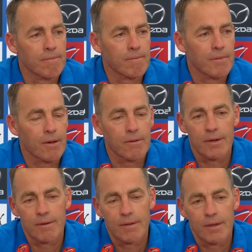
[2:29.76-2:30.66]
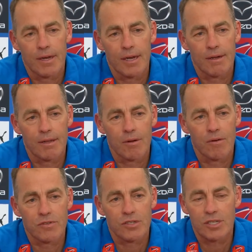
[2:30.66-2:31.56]
they were
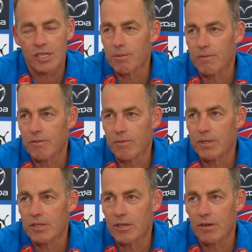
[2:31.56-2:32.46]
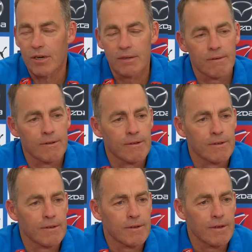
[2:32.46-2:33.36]
obviously desperate for a win tonight.
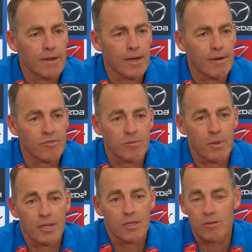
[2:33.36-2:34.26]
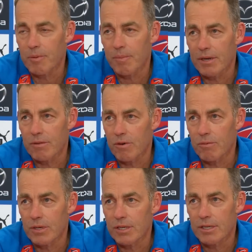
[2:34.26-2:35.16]
Just played a little bit better than
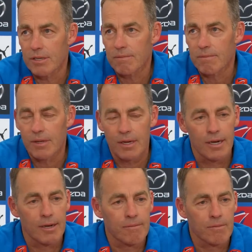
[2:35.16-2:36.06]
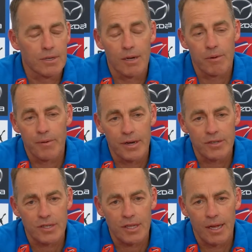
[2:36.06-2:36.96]
what we did. And we know where we're at
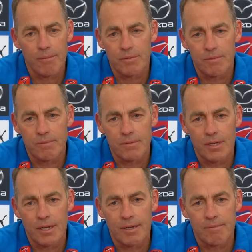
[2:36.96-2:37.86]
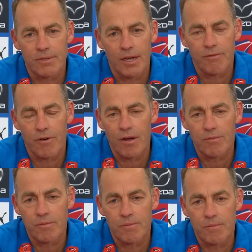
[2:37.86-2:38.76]
as a club. Tough
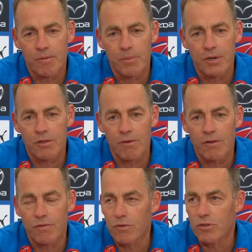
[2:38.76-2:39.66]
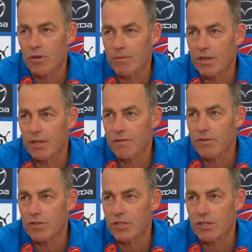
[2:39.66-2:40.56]
road. We've been on the road 4 times out of the
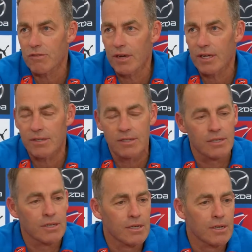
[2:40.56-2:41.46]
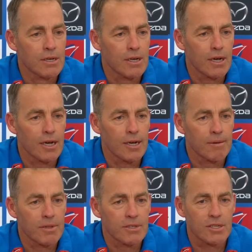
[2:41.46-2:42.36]
first 6 rounds.
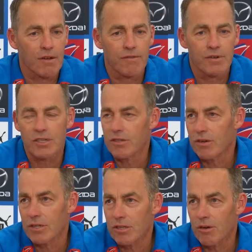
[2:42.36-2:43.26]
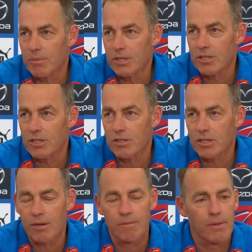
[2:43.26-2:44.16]
That's tough for any side in the competition.
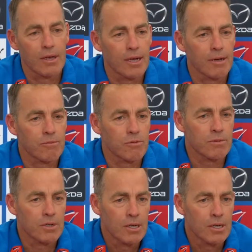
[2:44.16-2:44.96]
So we'll